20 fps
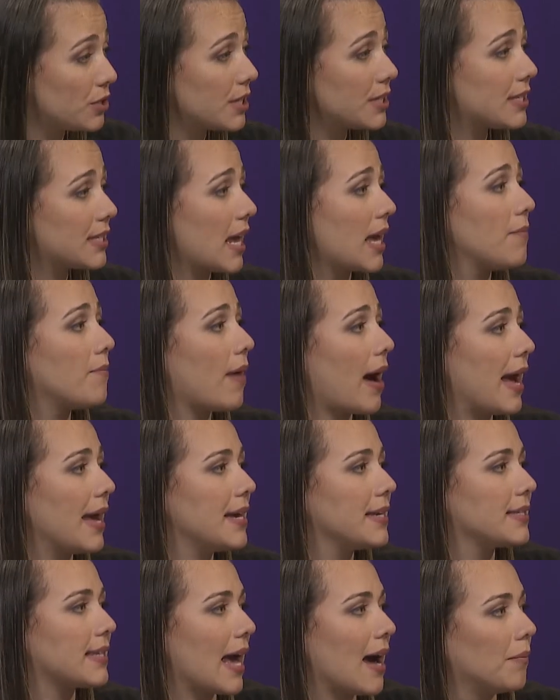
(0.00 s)
did say by
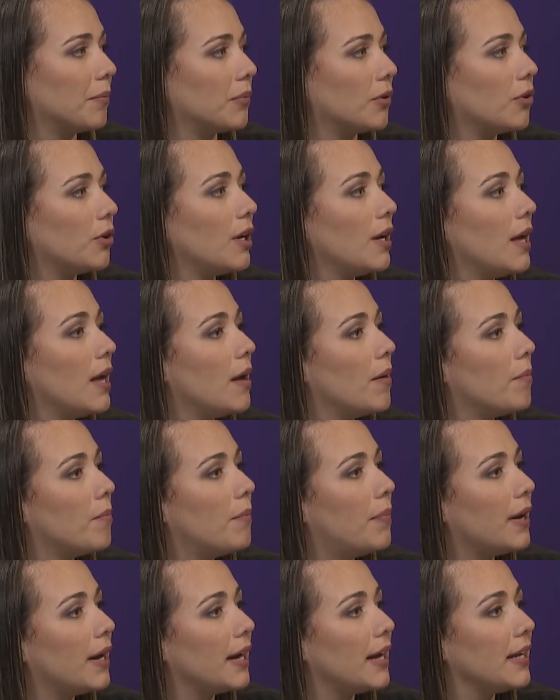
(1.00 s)
example,
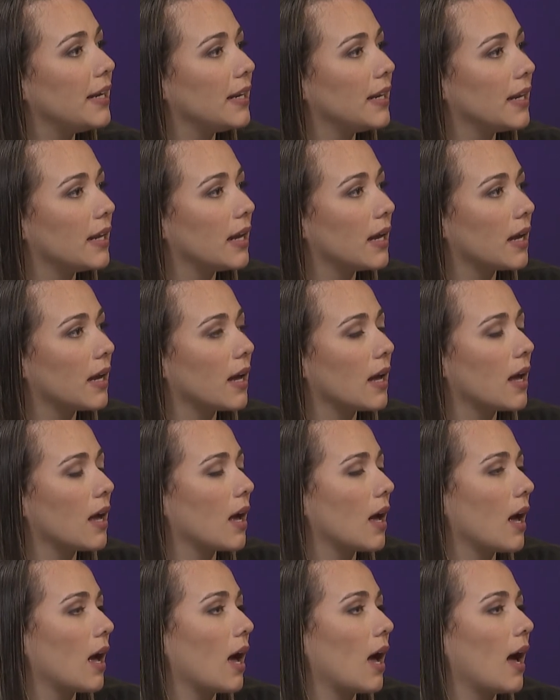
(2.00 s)
but
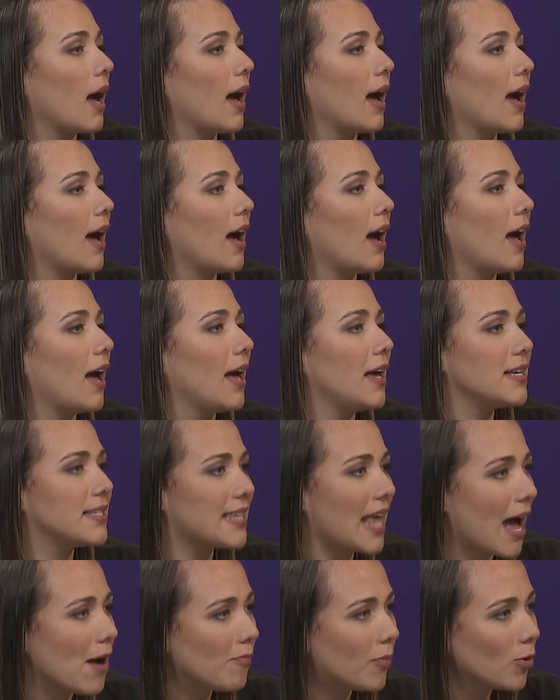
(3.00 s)

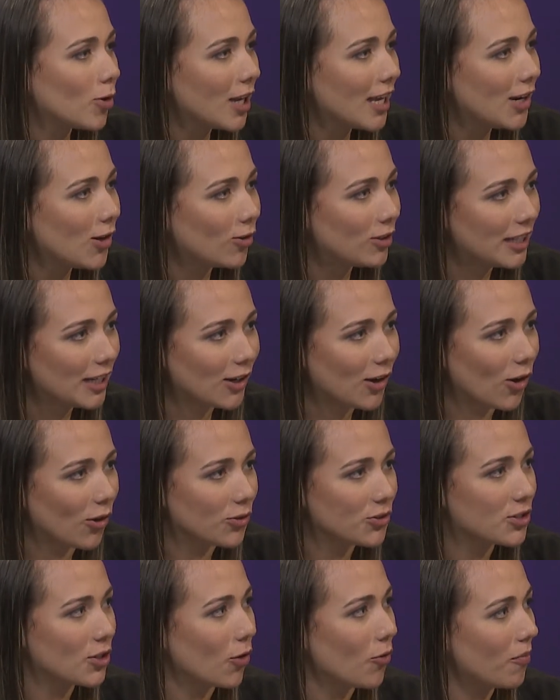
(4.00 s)
example can only
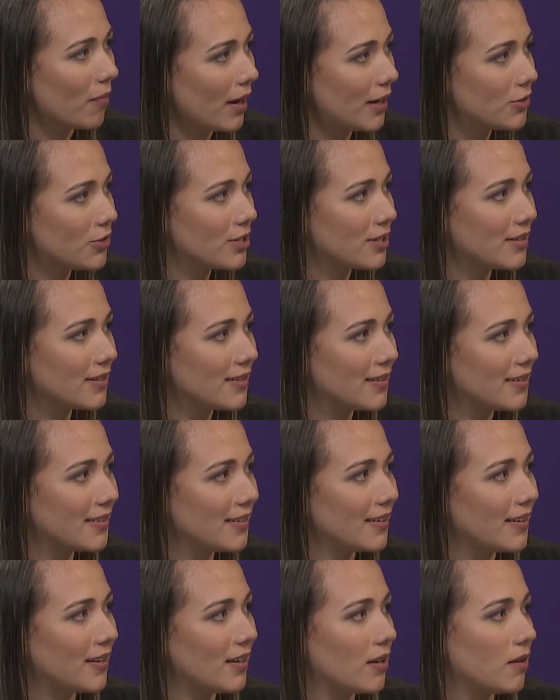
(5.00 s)
go so much.
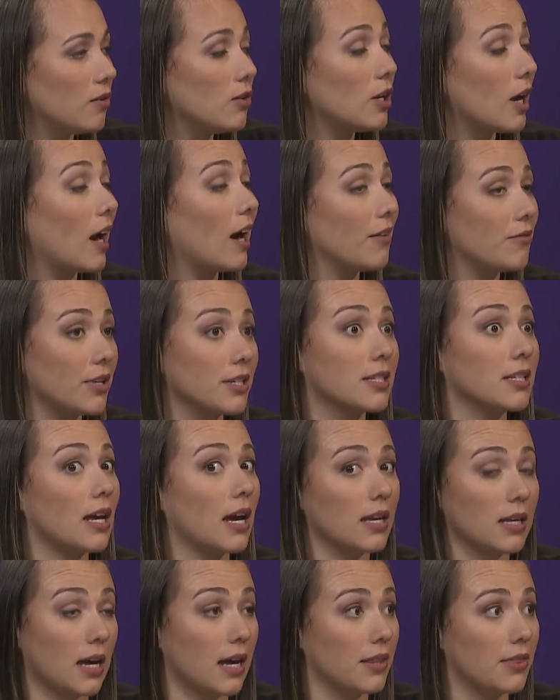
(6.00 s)
Obviously,
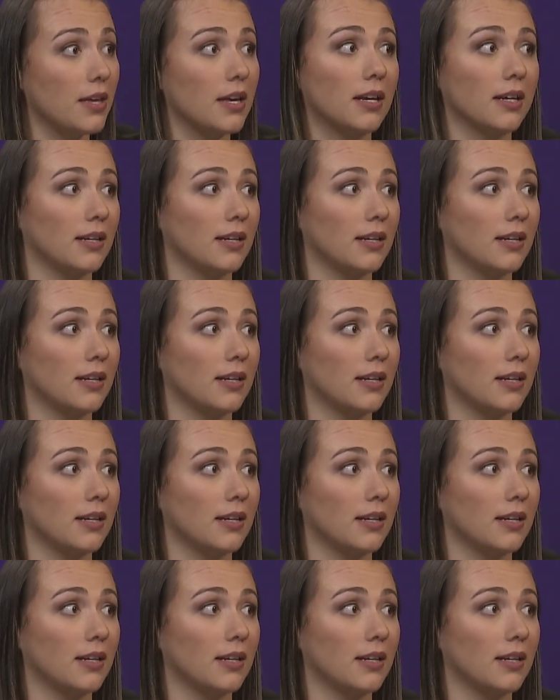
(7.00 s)
I think